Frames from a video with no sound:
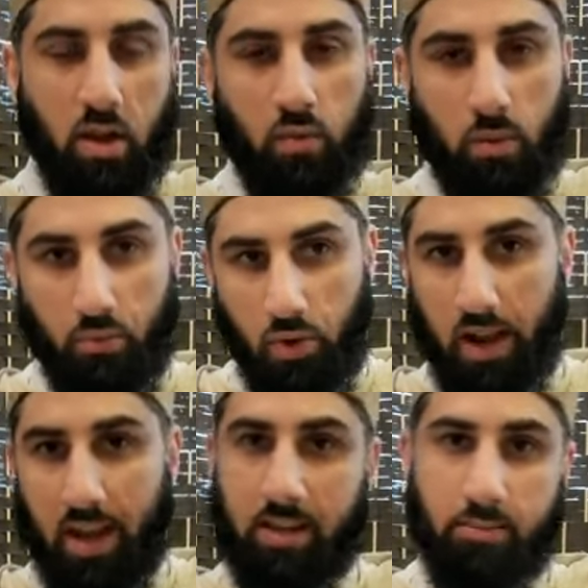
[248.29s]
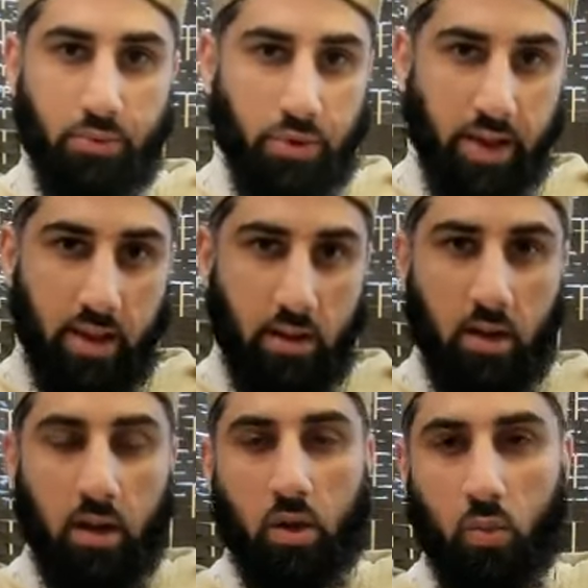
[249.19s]
We pray like he prayed.
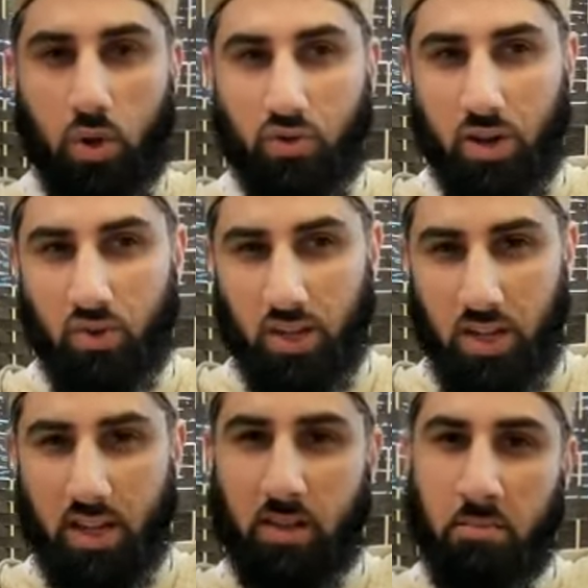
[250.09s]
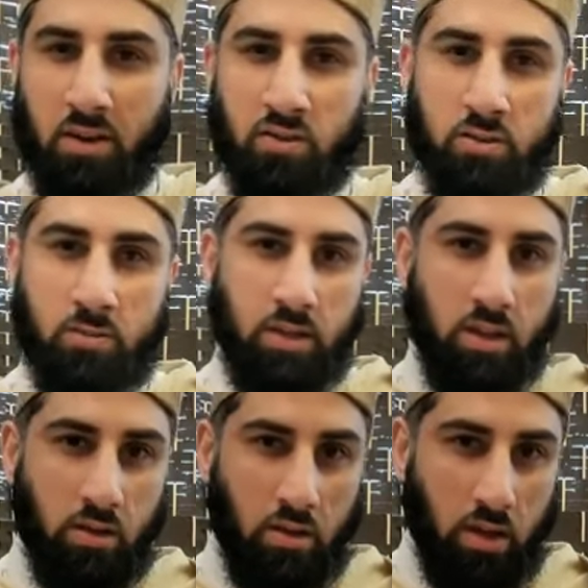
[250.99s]
We try to eat in the mannerisms
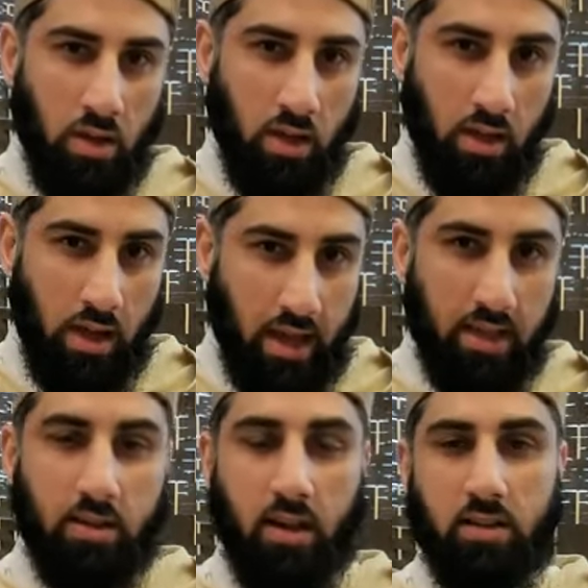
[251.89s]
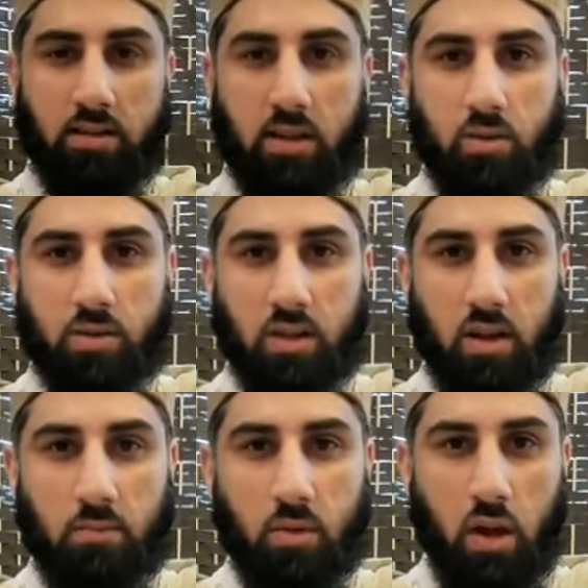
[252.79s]
he ate, alayhi salatu
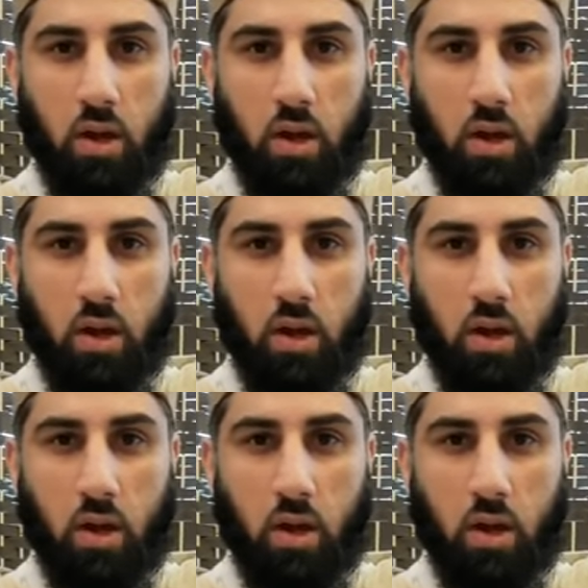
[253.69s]
wasalam.